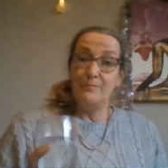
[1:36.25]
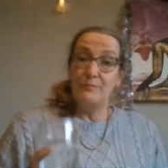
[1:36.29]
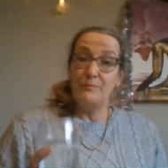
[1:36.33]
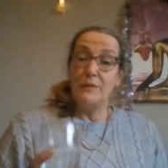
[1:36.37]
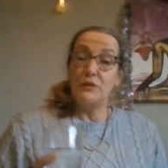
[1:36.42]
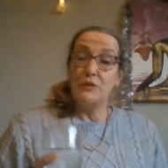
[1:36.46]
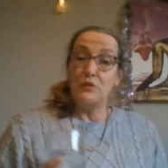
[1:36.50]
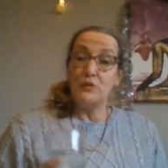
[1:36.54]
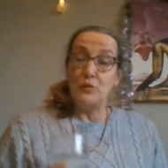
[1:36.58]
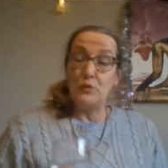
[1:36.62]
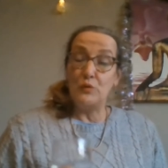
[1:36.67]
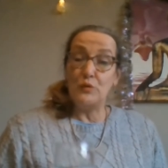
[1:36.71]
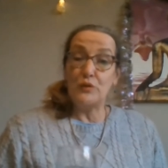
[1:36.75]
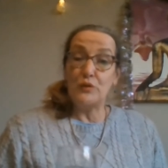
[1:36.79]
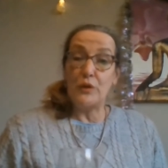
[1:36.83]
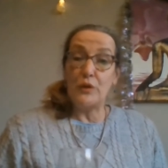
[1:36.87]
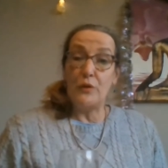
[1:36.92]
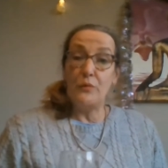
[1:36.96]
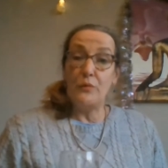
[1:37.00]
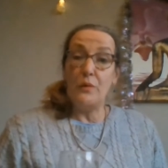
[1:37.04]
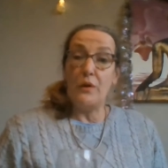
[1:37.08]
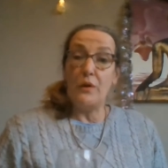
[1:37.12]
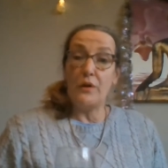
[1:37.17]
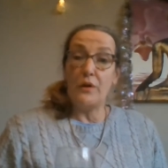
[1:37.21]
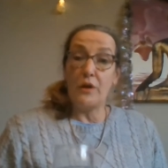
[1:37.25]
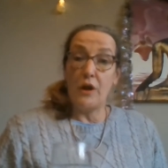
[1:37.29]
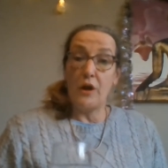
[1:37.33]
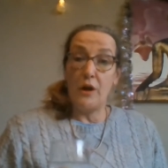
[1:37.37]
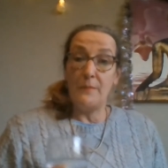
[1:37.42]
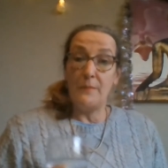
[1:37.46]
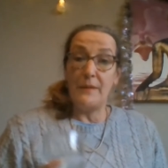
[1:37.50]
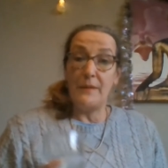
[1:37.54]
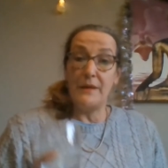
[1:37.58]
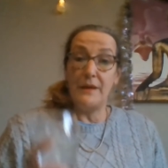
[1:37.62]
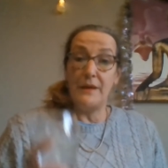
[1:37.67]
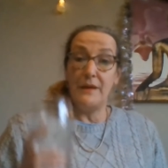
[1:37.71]
it's also a
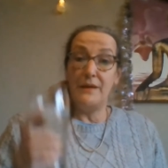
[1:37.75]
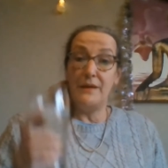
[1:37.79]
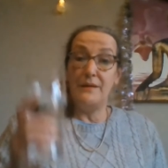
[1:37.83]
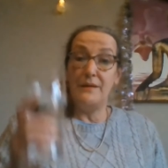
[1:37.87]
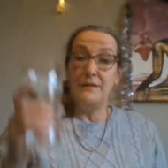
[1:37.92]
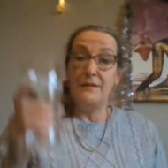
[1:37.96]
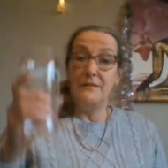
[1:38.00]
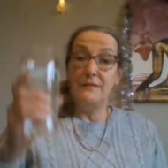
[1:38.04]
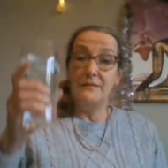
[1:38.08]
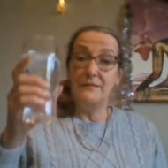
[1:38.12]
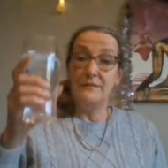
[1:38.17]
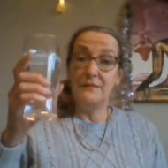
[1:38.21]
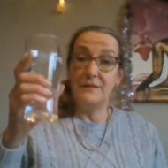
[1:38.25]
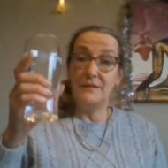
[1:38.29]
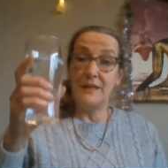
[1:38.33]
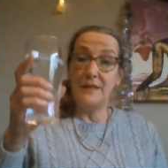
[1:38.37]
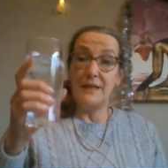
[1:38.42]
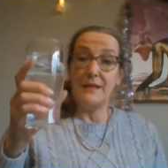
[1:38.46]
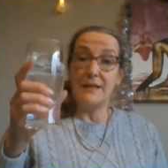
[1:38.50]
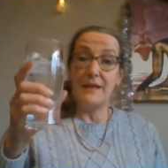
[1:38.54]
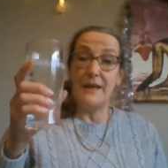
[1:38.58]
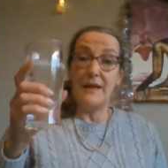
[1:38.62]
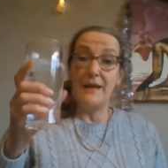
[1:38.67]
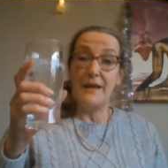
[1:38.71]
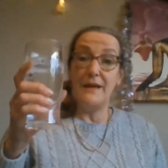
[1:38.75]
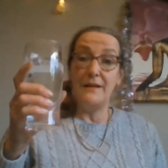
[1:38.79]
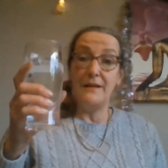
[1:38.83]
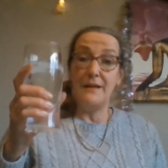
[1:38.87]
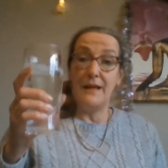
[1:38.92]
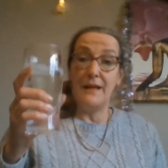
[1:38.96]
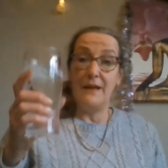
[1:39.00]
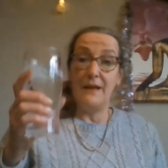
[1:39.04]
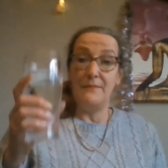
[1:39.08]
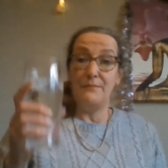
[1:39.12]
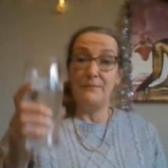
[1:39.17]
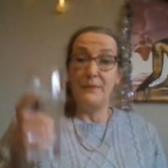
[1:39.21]
karma year. Take care
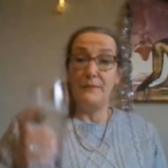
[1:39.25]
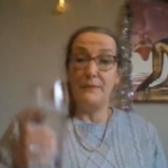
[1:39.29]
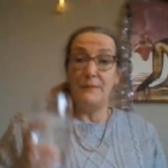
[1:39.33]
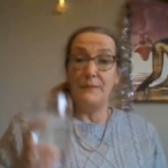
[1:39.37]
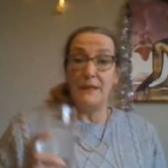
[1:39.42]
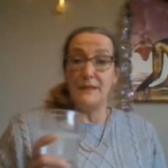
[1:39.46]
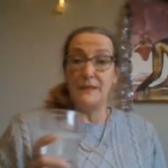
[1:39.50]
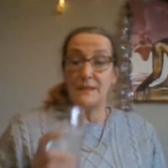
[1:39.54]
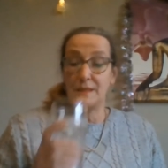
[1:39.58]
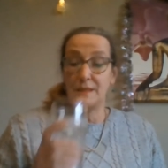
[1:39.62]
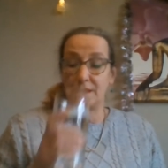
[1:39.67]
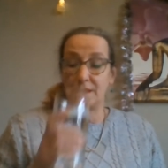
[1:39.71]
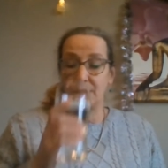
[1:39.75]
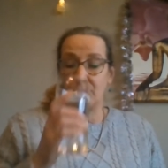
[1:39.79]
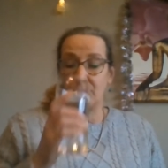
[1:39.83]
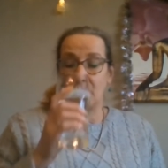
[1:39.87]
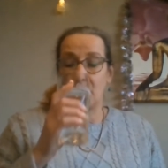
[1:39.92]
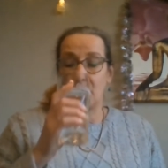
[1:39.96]
and be blessed.